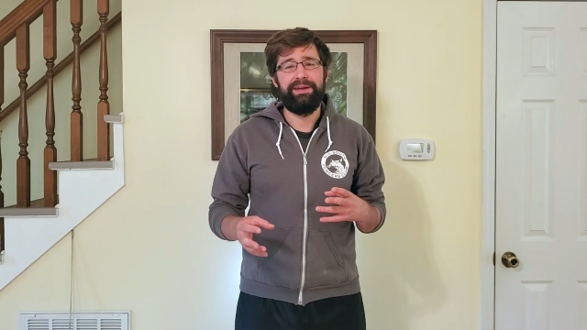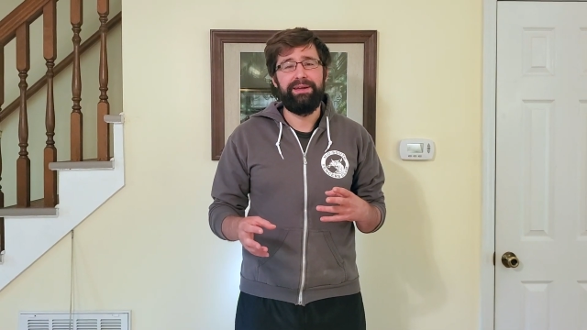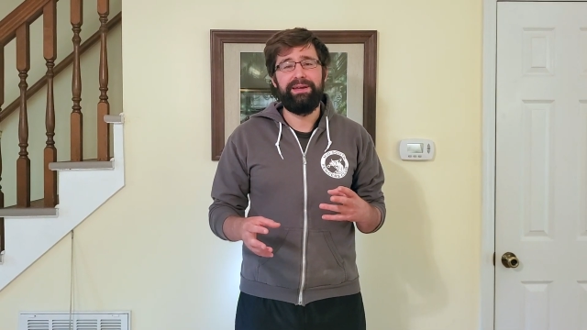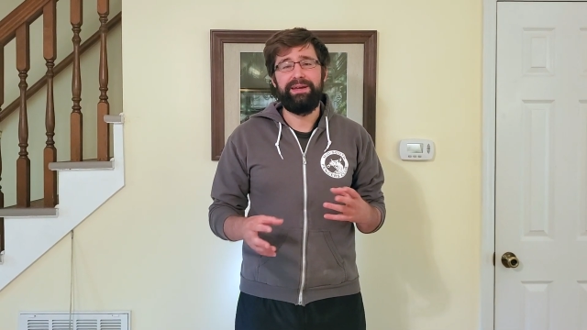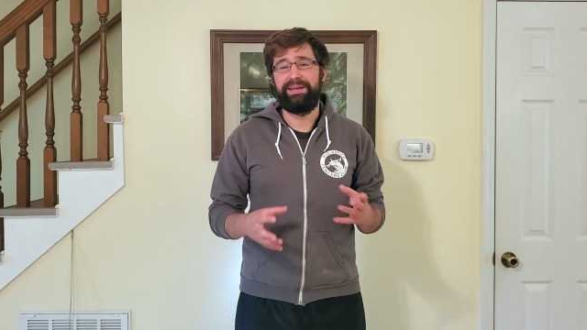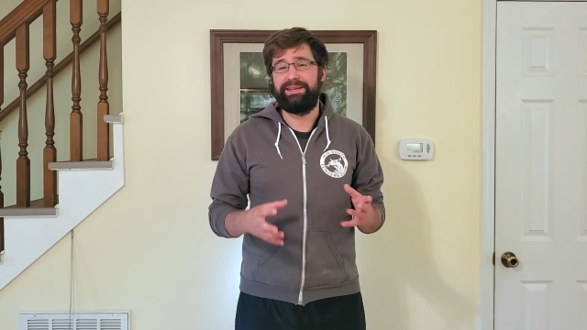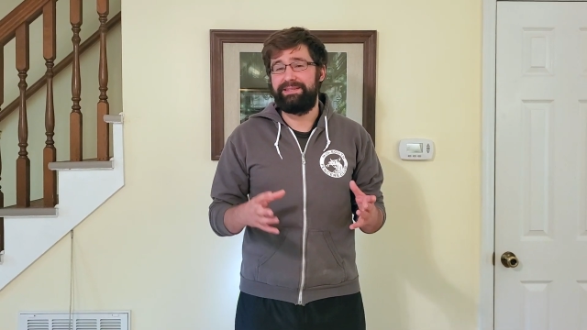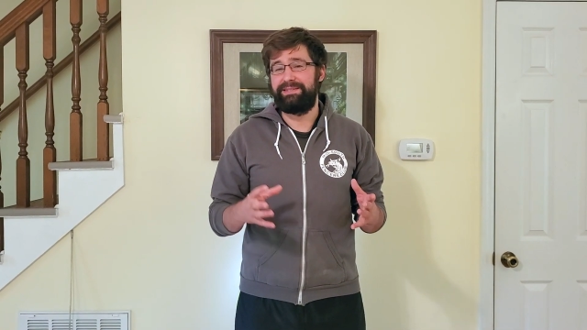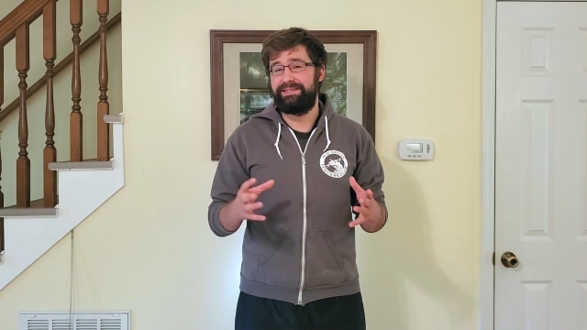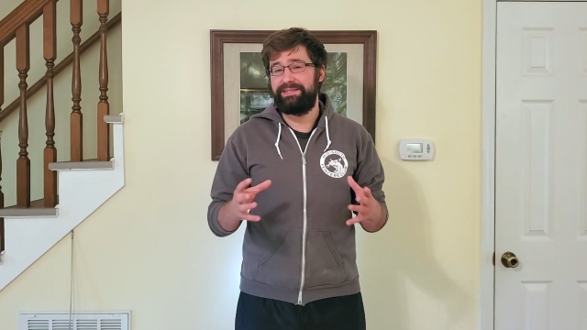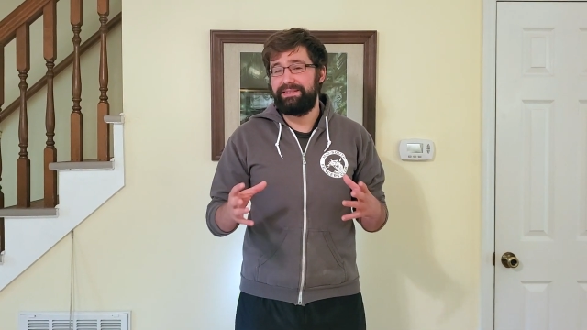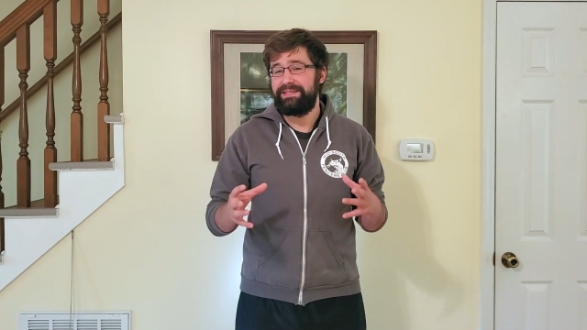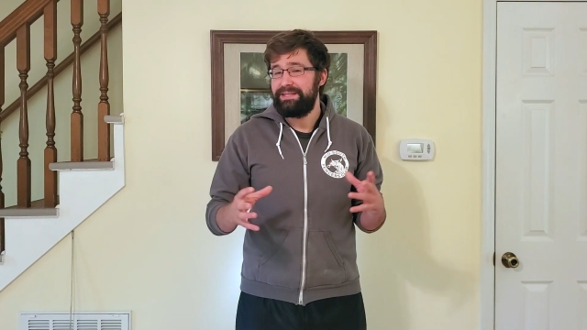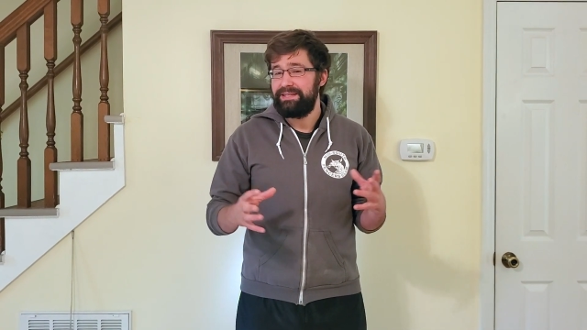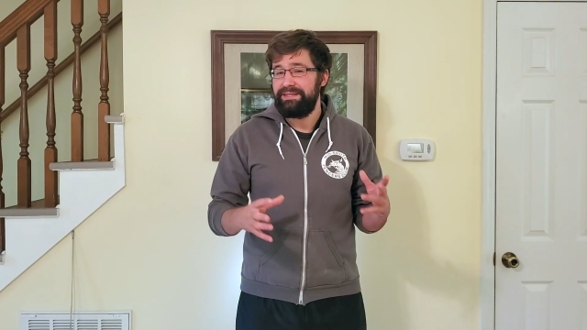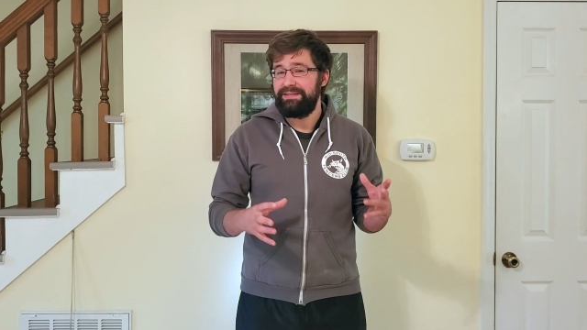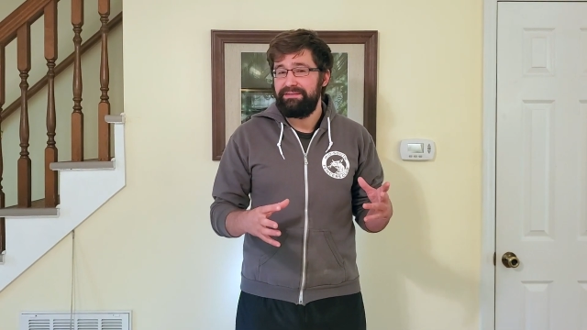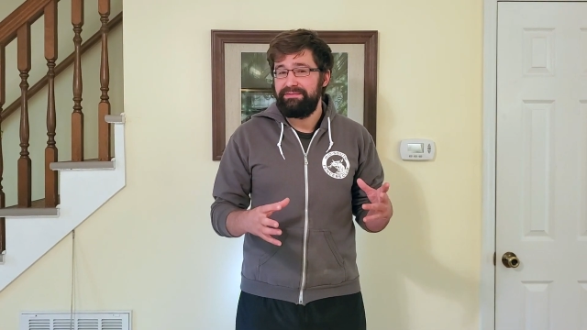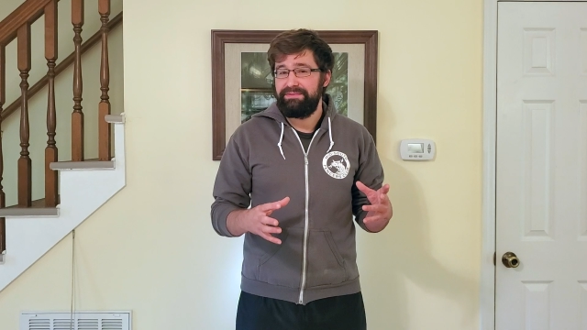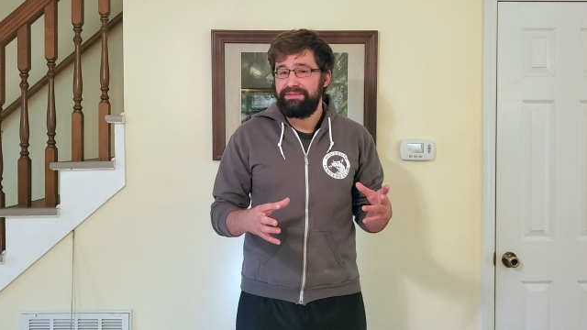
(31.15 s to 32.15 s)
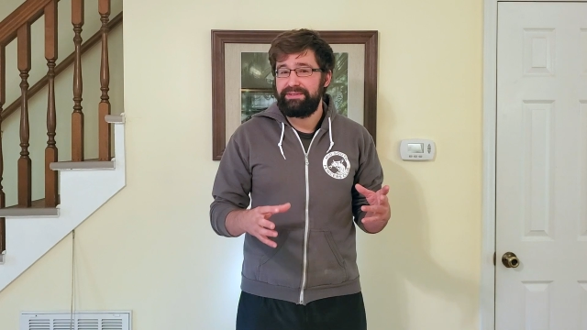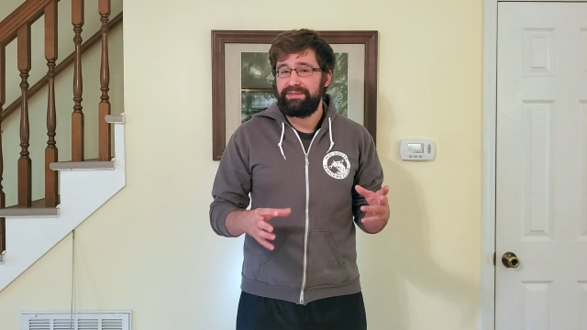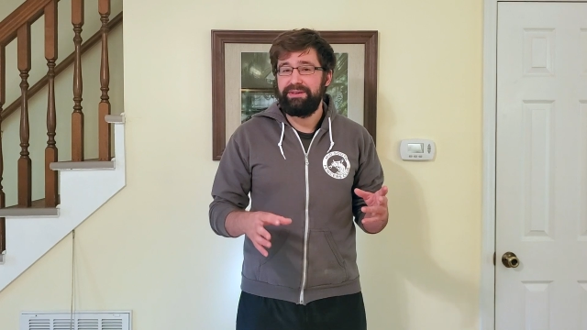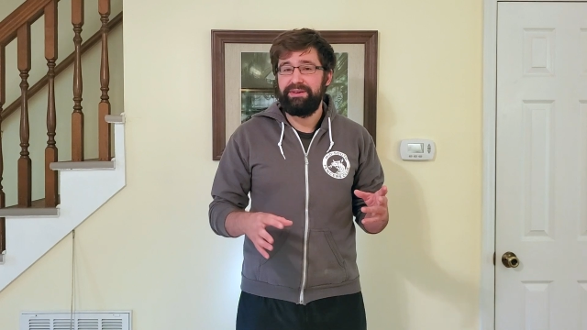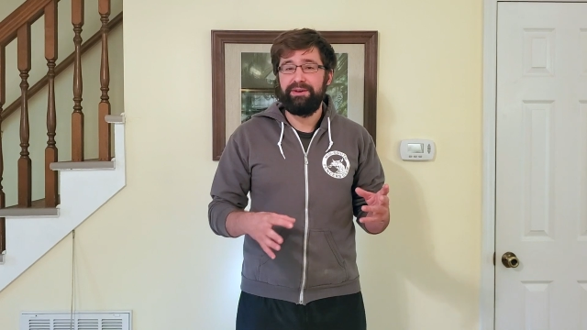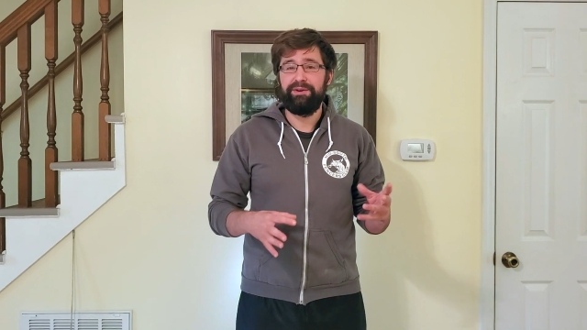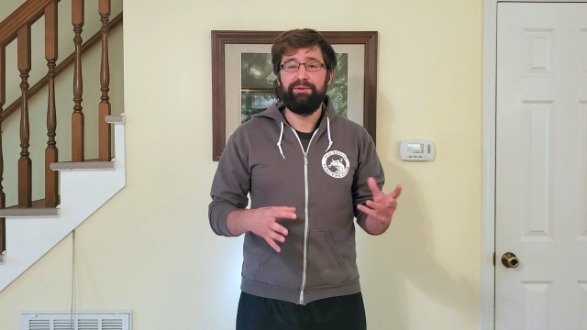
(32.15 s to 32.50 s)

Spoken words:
esquives,